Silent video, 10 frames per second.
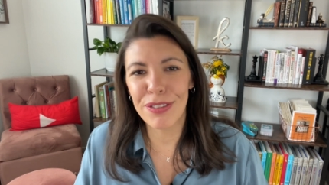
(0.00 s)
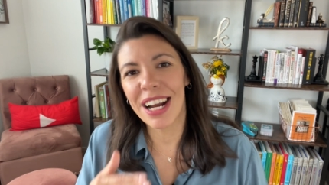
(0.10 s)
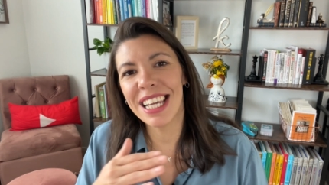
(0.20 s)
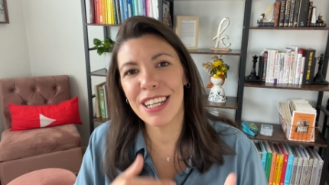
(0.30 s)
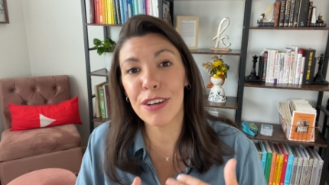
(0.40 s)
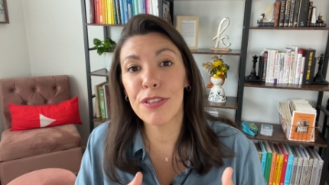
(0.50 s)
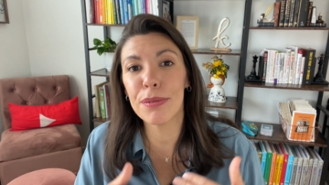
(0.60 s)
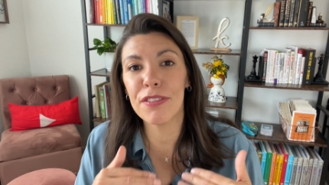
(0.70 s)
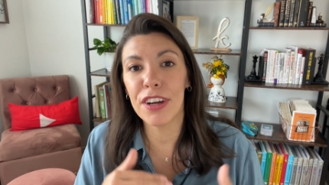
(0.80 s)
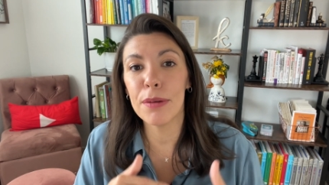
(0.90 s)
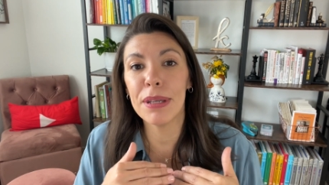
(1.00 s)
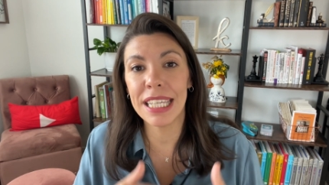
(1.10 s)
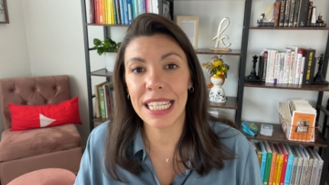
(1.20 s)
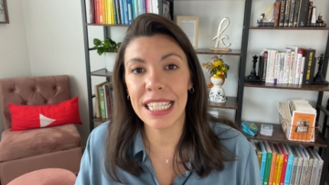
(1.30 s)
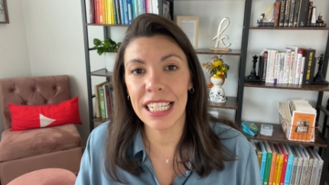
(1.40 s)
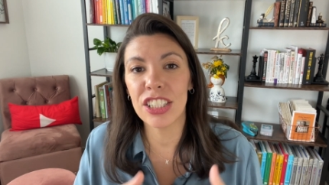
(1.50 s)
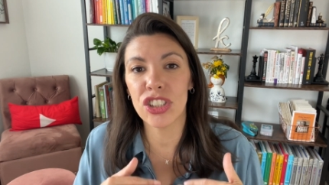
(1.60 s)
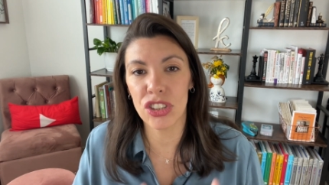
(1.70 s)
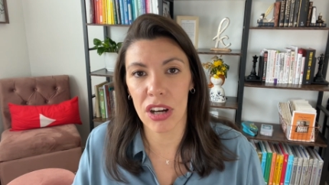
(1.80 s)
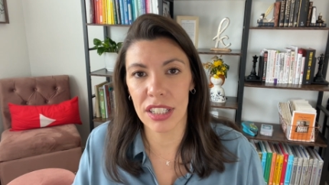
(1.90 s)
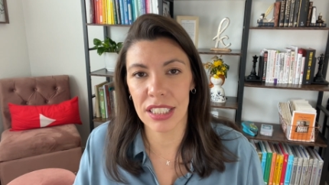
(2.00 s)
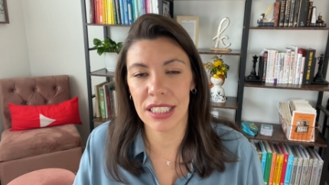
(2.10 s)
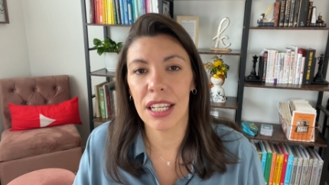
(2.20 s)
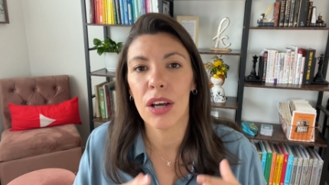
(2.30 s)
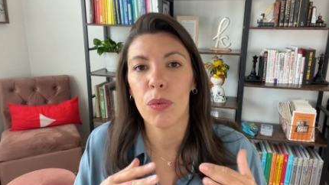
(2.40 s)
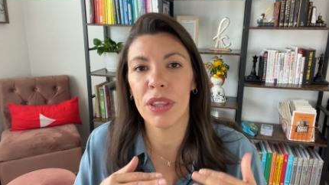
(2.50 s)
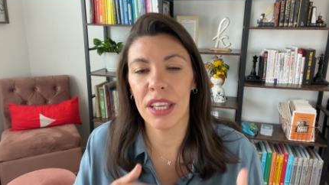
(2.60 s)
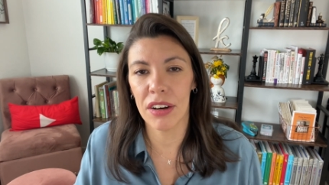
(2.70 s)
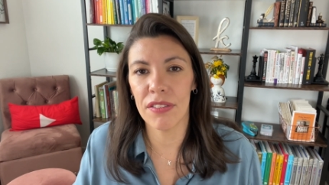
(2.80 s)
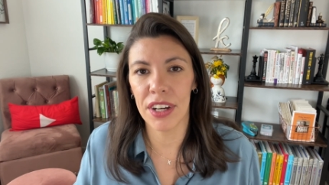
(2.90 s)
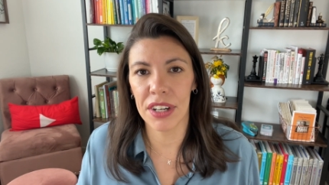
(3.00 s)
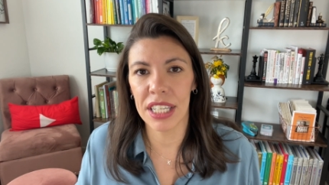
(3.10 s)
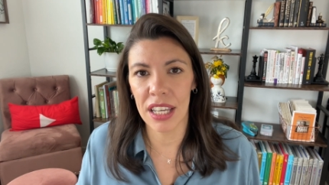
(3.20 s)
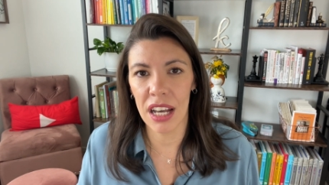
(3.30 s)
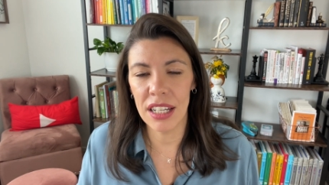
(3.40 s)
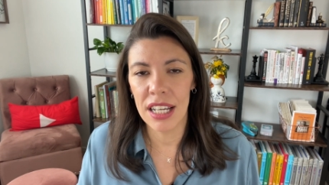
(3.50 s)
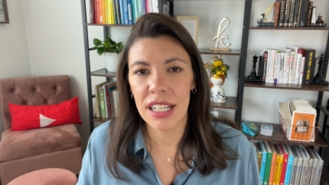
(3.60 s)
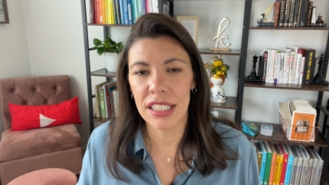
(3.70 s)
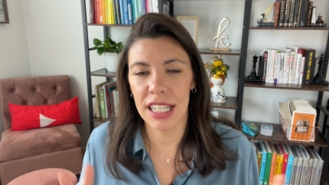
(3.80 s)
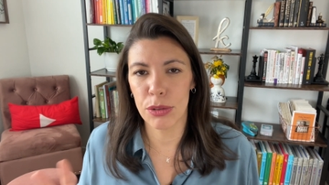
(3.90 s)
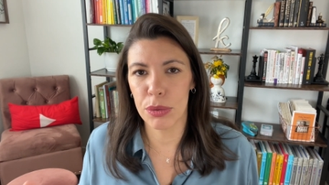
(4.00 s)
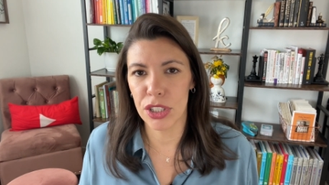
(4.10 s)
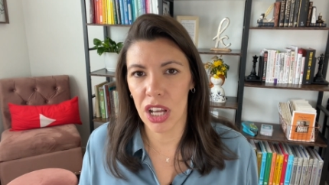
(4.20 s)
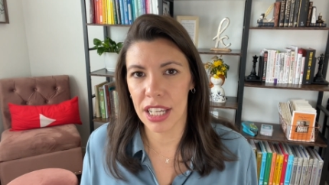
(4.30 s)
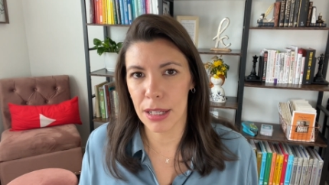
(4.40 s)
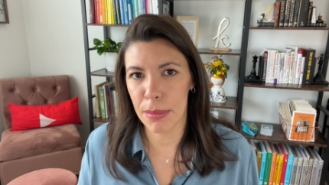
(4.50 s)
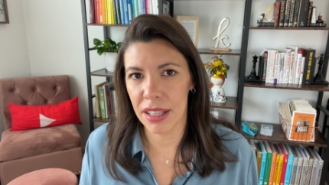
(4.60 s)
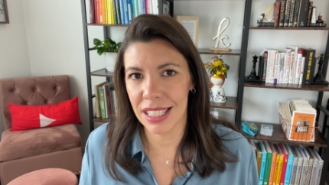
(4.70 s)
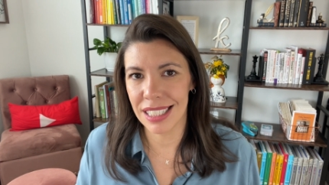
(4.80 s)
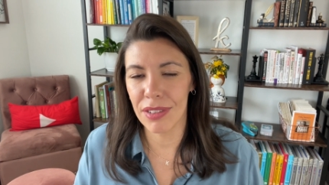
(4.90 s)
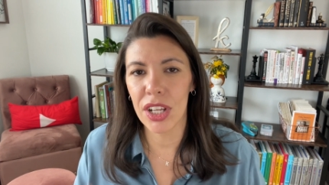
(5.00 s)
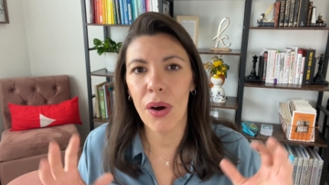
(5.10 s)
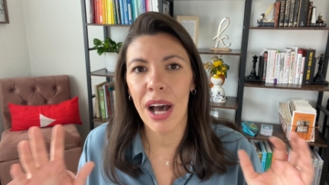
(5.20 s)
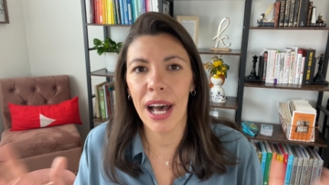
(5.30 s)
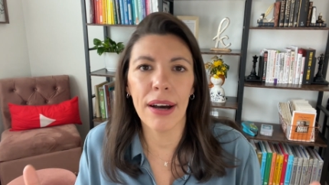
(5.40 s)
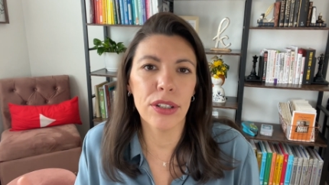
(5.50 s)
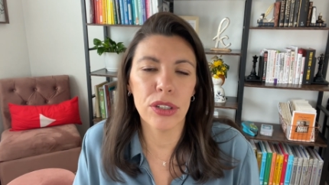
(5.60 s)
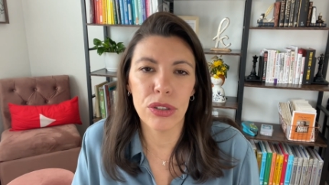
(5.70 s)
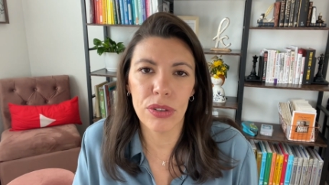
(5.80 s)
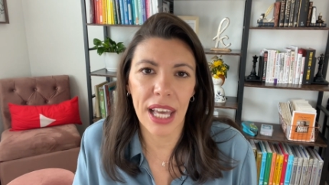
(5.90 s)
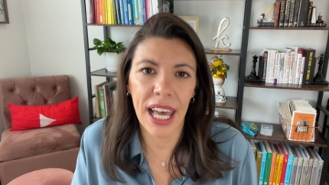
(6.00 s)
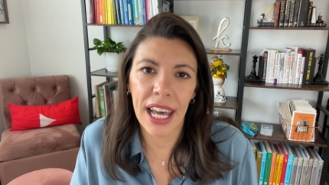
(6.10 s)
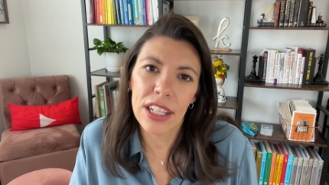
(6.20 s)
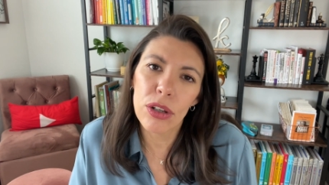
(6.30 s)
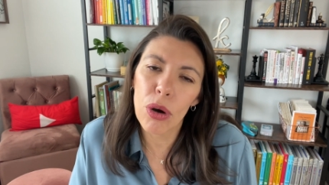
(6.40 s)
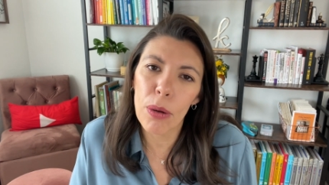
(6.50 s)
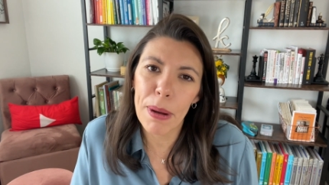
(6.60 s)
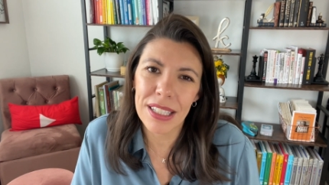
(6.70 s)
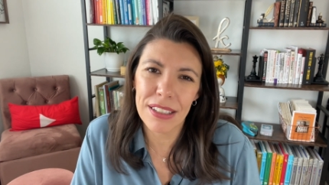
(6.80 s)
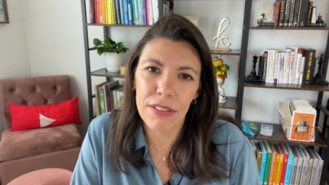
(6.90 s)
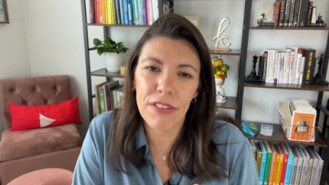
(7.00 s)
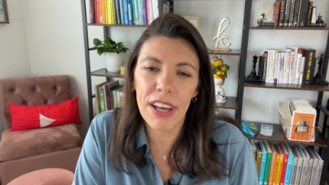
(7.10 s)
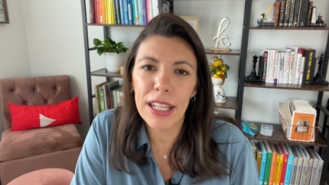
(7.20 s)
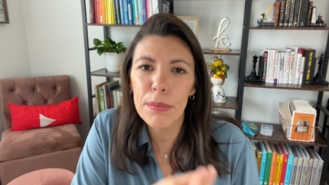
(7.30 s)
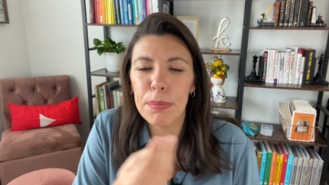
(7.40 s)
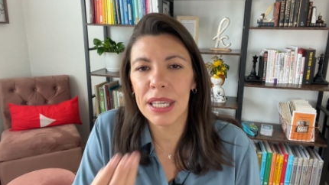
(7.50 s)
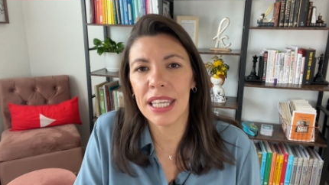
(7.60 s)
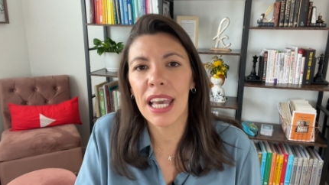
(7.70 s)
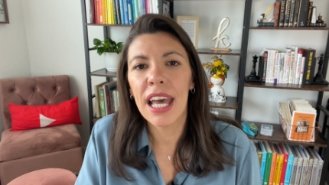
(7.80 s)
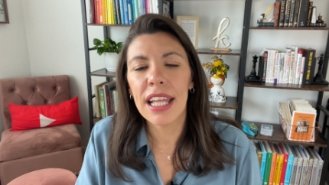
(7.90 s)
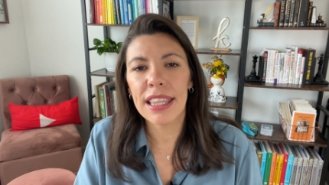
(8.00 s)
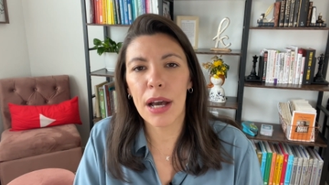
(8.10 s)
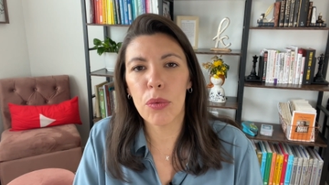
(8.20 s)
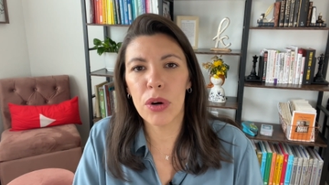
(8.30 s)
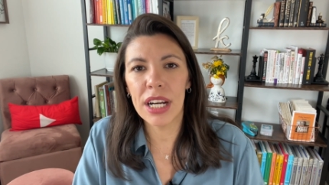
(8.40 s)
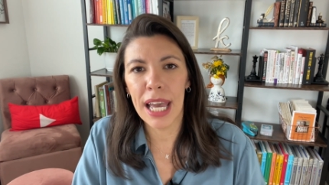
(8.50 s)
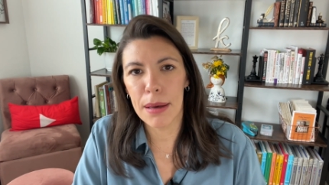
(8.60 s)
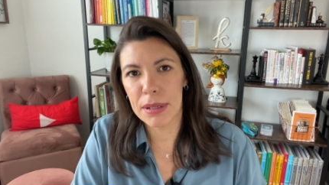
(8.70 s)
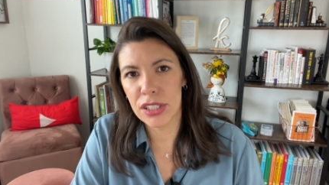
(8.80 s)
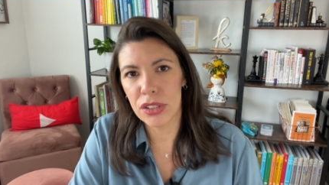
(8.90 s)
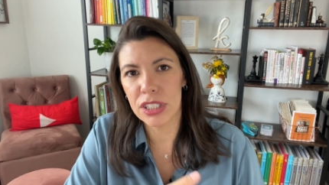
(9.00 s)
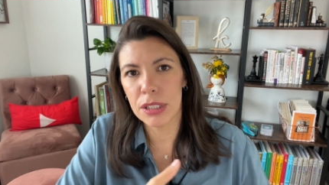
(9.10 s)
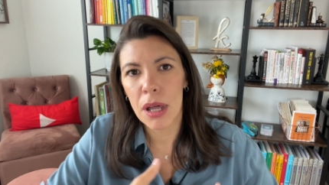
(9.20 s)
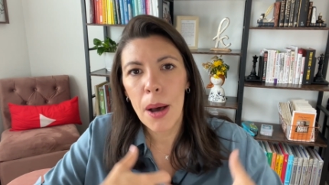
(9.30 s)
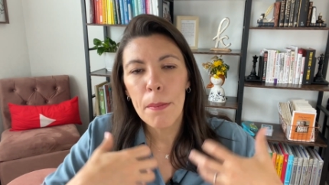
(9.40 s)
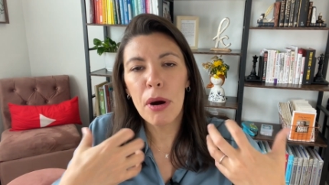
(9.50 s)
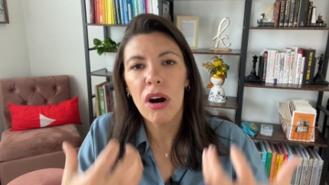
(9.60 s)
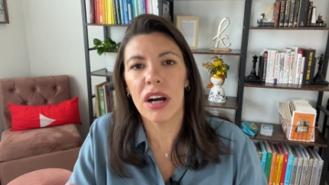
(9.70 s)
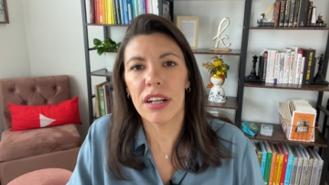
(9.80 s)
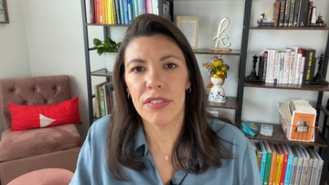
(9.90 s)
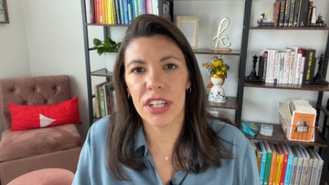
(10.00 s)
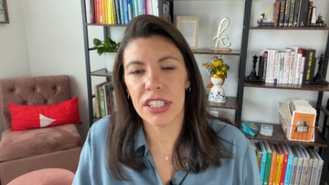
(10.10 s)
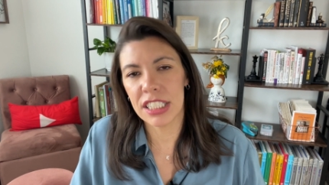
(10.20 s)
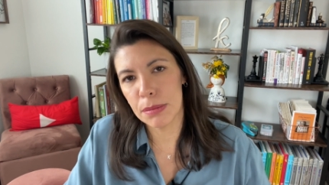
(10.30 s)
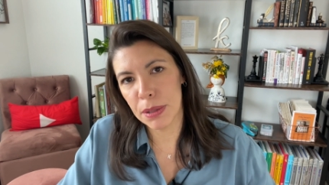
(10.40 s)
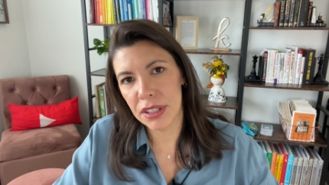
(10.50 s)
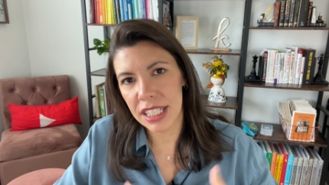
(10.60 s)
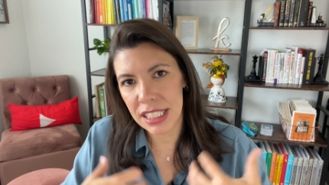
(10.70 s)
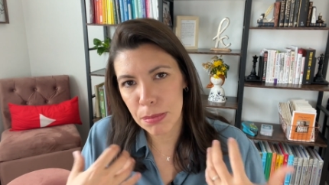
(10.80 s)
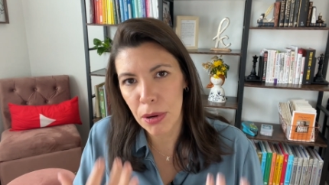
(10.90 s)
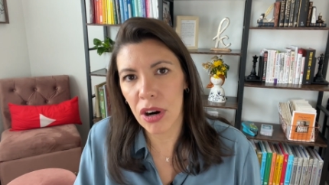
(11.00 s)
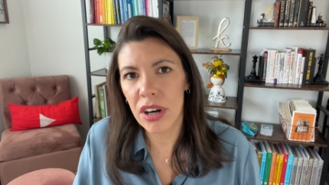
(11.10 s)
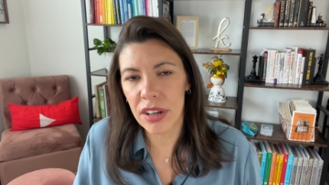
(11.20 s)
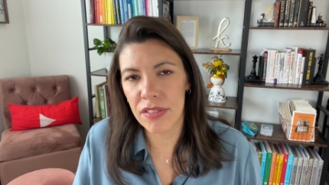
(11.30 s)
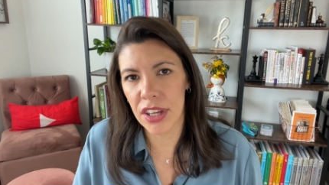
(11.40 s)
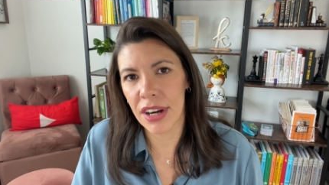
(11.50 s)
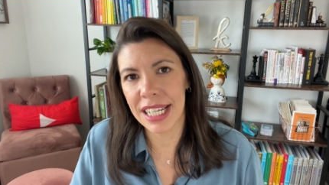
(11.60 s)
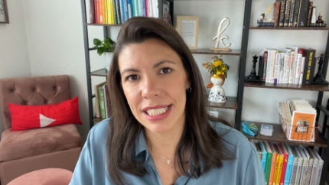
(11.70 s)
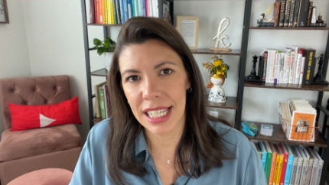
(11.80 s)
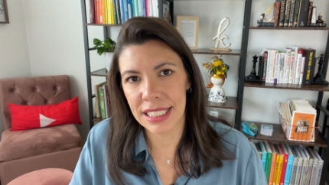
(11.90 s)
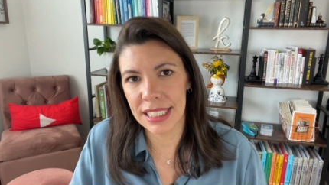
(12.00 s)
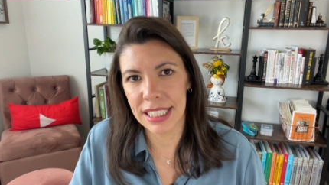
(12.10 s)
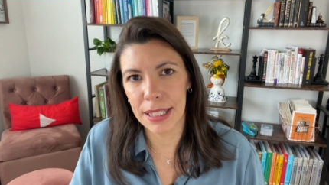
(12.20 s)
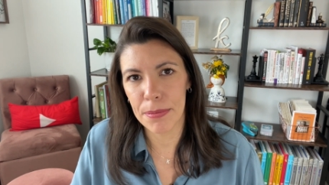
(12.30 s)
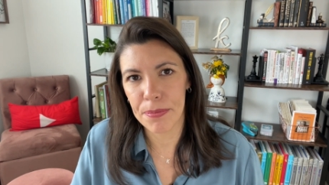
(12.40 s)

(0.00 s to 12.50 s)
Right here from the very beginning, it starts when they are very young. So that's what we're talking about in this video. How do you do that? How do you go about developing that work habit so it's part of their experience, part of their identity?